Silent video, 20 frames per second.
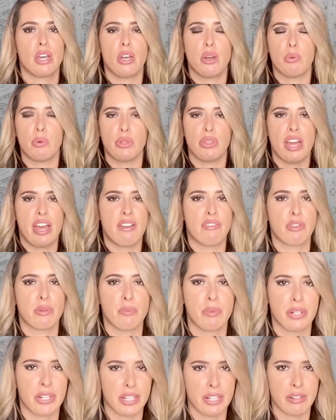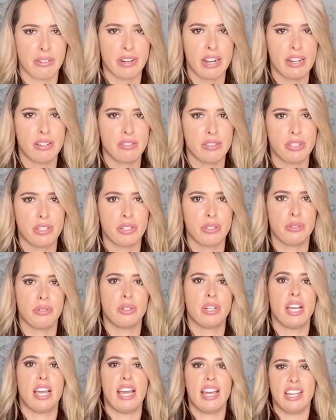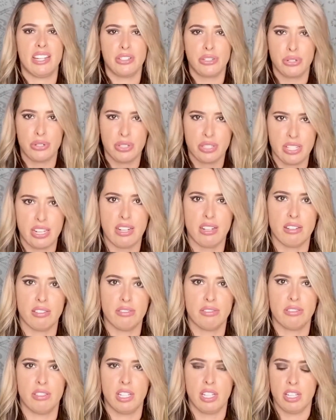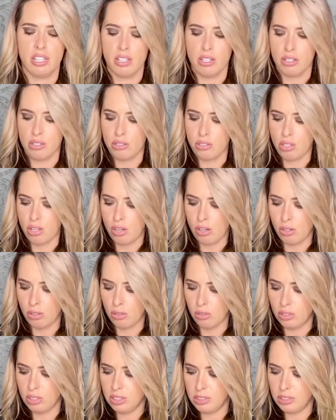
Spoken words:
with everybody around you and yourself. So